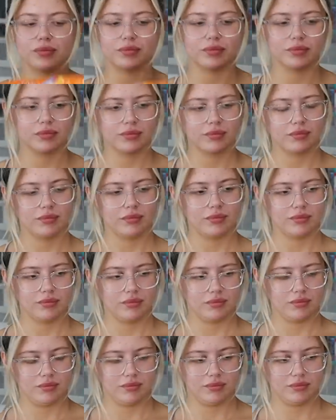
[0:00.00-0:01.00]

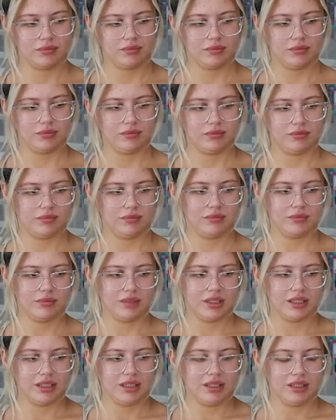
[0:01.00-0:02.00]

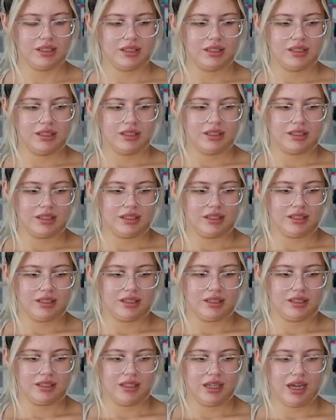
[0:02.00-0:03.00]

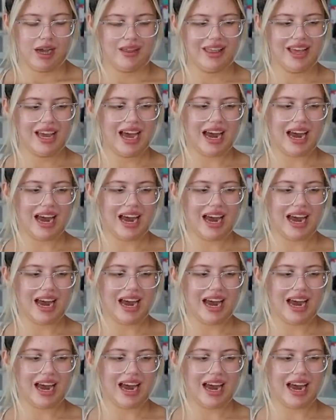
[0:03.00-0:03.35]
(not speaking)